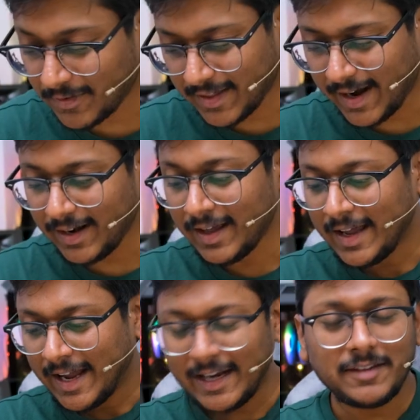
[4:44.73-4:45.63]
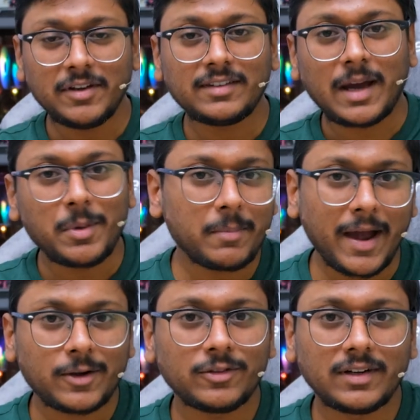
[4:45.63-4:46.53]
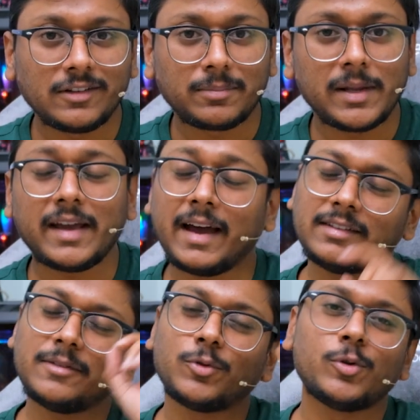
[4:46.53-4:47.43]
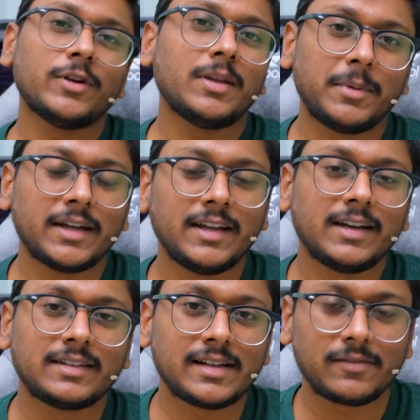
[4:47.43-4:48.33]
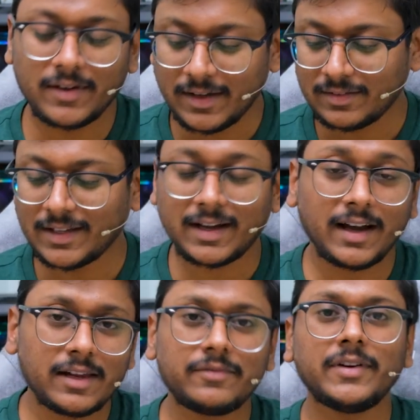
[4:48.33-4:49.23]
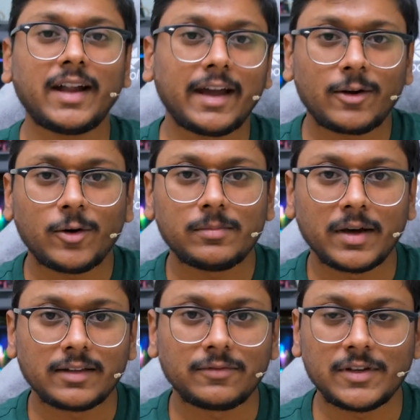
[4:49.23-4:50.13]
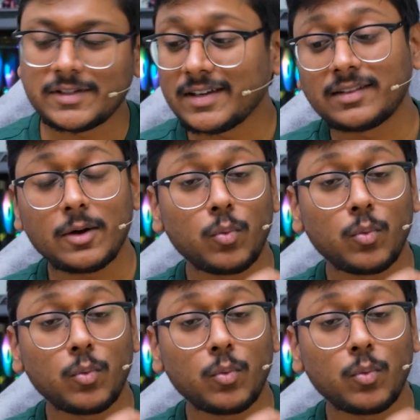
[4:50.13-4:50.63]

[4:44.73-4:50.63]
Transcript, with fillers: for that. Anyways, coming back to the display, as I've told you at the beginning itself guys, the ColorFit Icon Buzz features a